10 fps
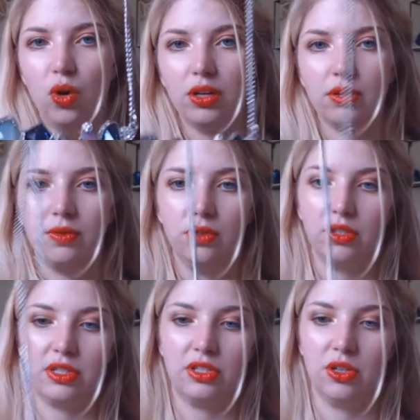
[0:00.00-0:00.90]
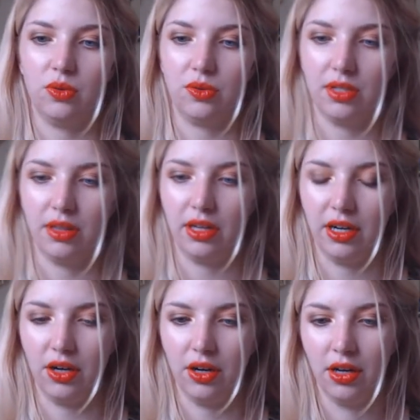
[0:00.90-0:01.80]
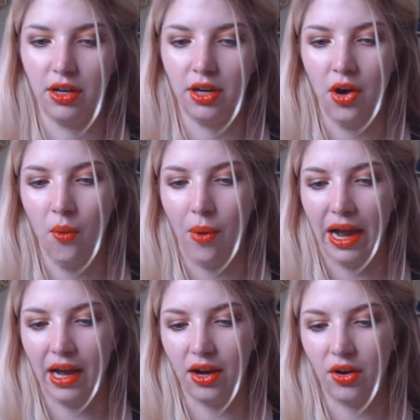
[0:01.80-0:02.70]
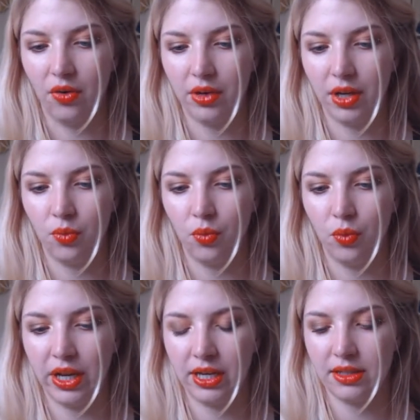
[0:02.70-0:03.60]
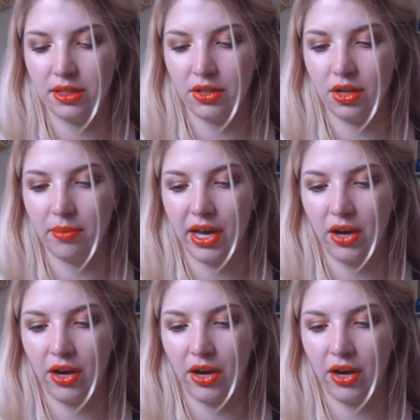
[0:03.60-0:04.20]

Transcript: wonderful stones in there. Wow, it weighs a good